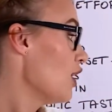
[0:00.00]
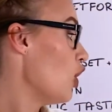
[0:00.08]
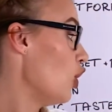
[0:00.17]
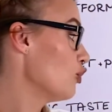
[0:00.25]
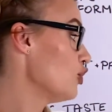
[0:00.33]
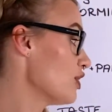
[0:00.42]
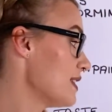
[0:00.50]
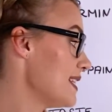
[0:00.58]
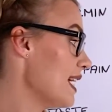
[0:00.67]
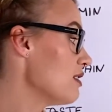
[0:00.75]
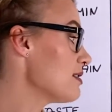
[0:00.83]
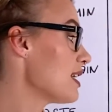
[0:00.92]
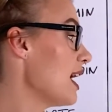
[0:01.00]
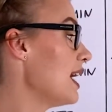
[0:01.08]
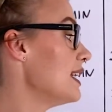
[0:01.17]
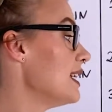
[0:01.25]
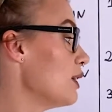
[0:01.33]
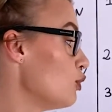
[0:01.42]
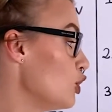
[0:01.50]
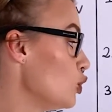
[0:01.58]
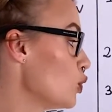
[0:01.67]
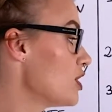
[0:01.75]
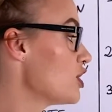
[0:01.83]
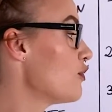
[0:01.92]
on your cells and
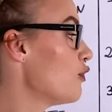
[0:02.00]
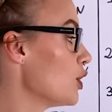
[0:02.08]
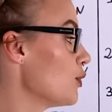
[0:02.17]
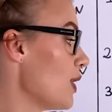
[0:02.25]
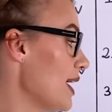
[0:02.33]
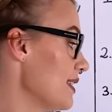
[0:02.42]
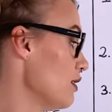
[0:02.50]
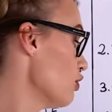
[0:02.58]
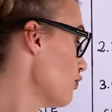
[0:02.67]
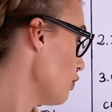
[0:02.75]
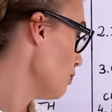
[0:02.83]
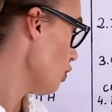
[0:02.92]
reduces free radicals from